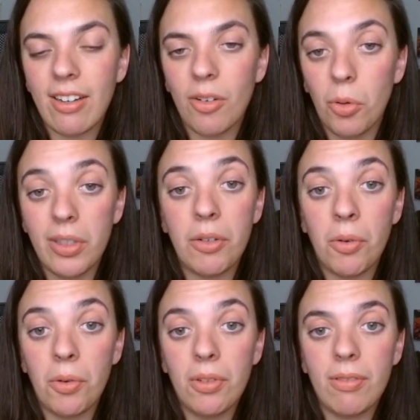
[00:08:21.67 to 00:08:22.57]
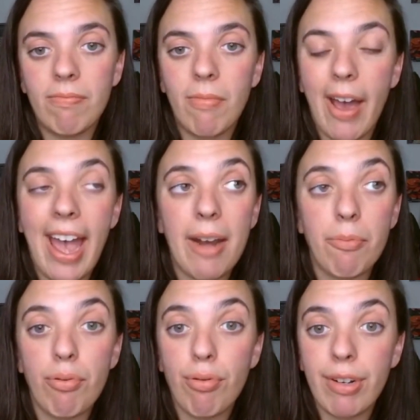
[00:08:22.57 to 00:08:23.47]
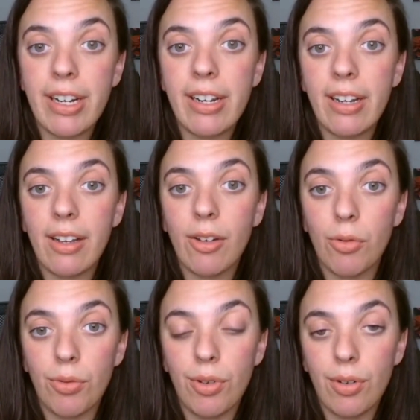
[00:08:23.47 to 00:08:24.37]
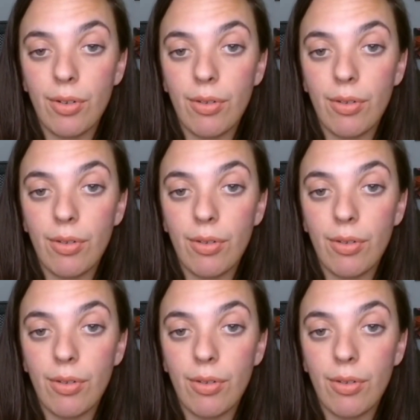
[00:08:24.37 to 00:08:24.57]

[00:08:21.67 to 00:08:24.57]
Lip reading: all in all, I had a pretty good